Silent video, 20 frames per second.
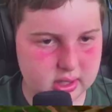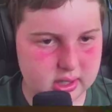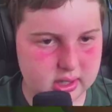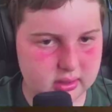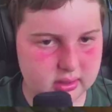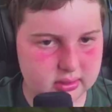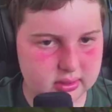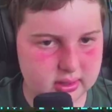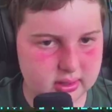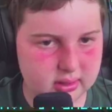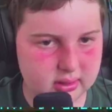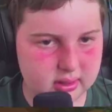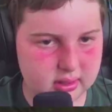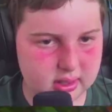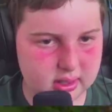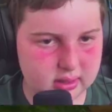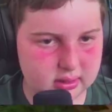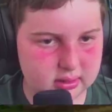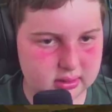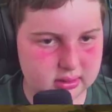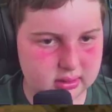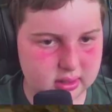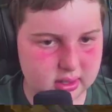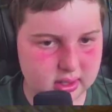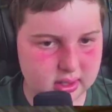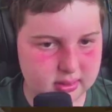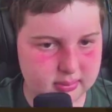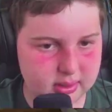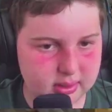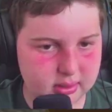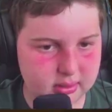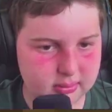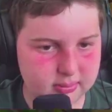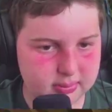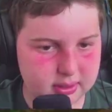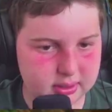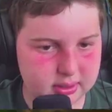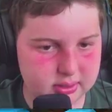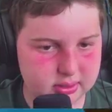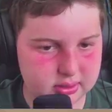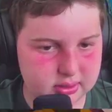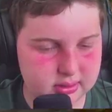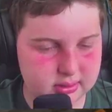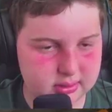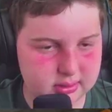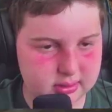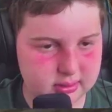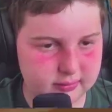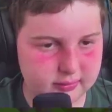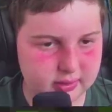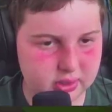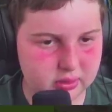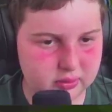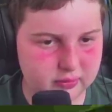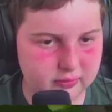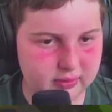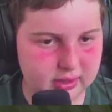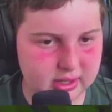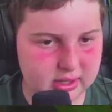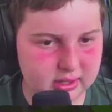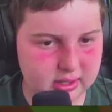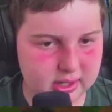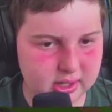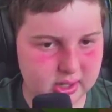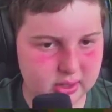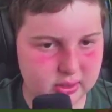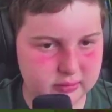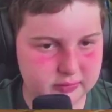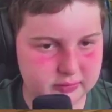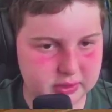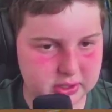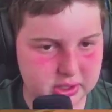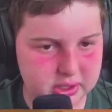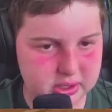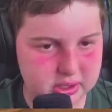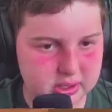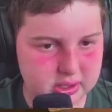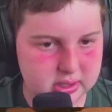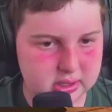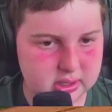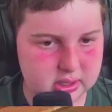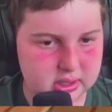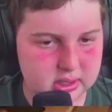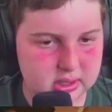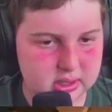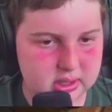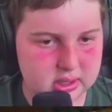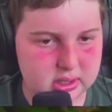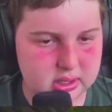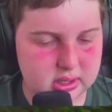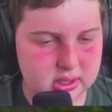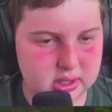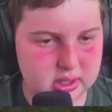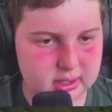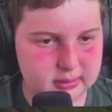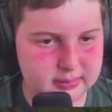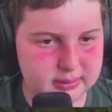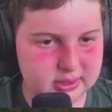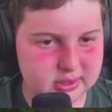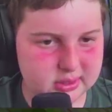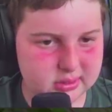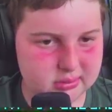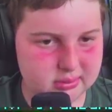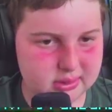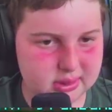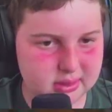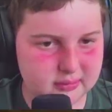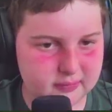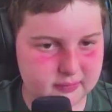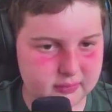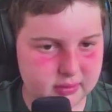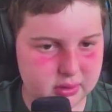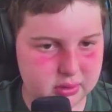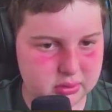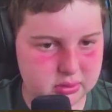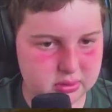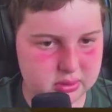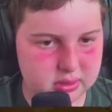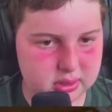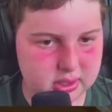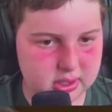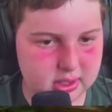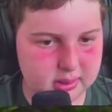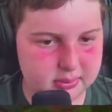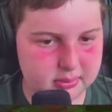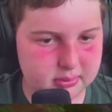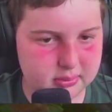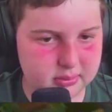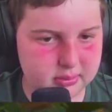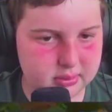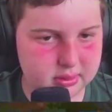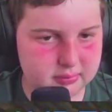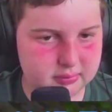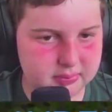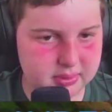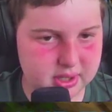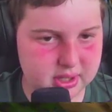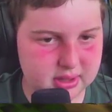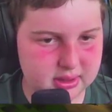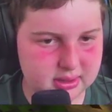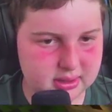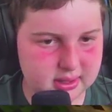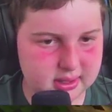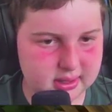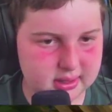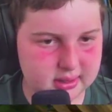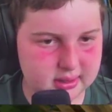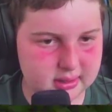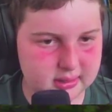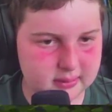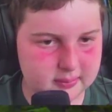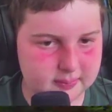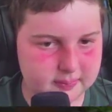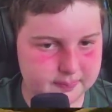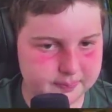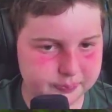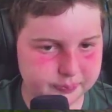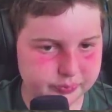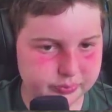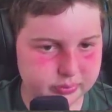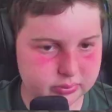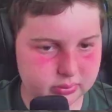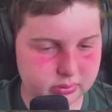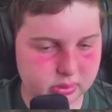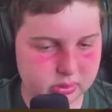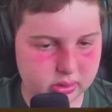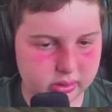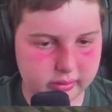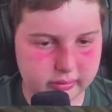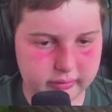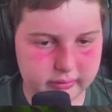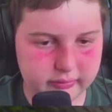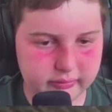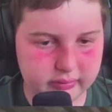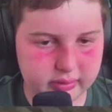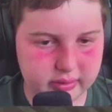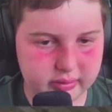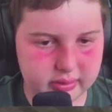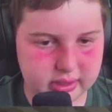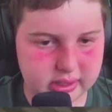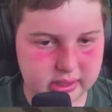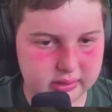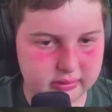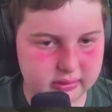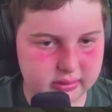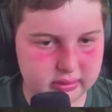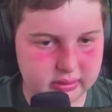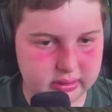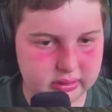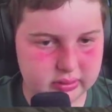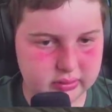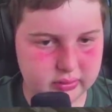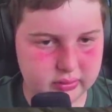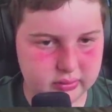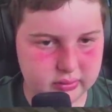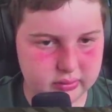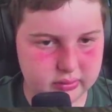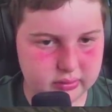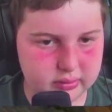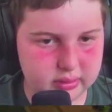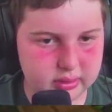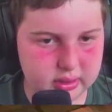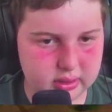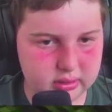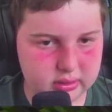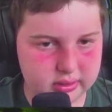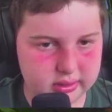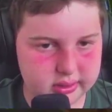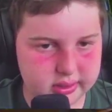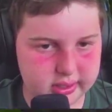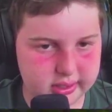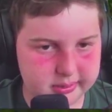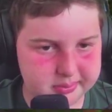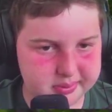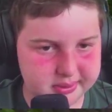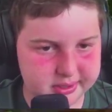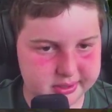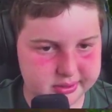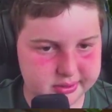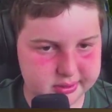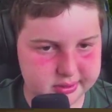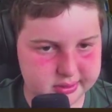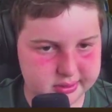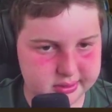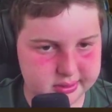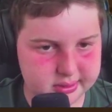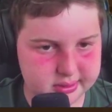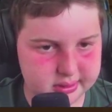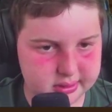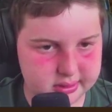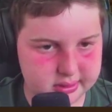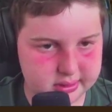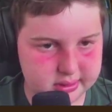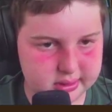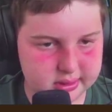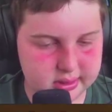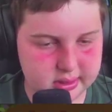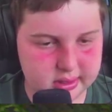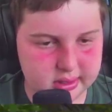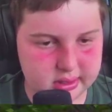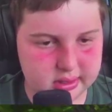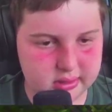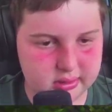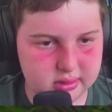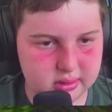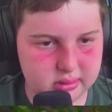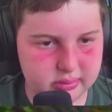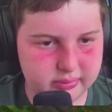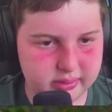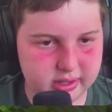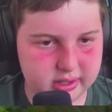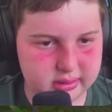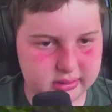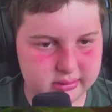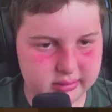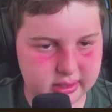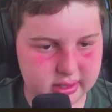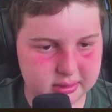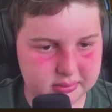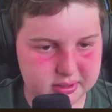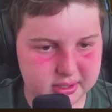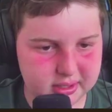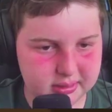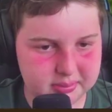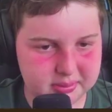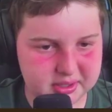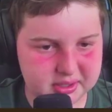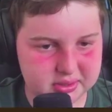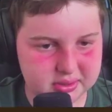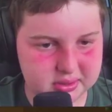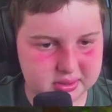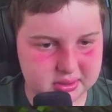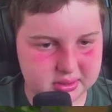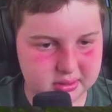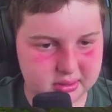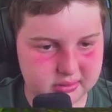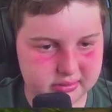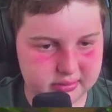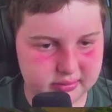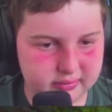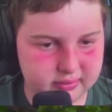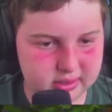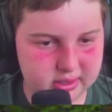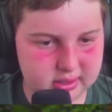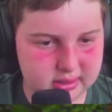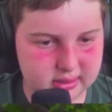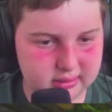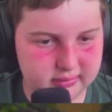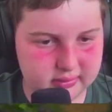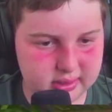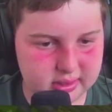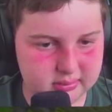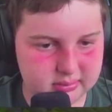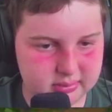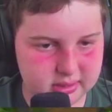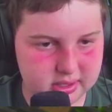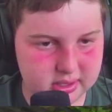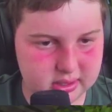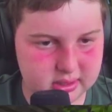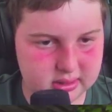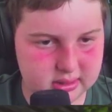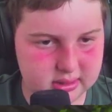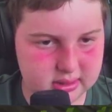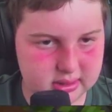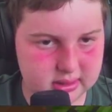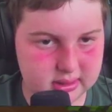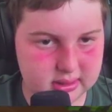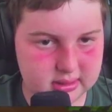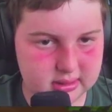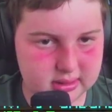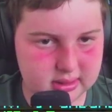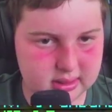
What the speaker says: talk about pictures a little later. However, pictures with your phone. There's a couple spots that are really really cool that you can take pictures. You just want to straight up take pictures all over Disneyland because it's.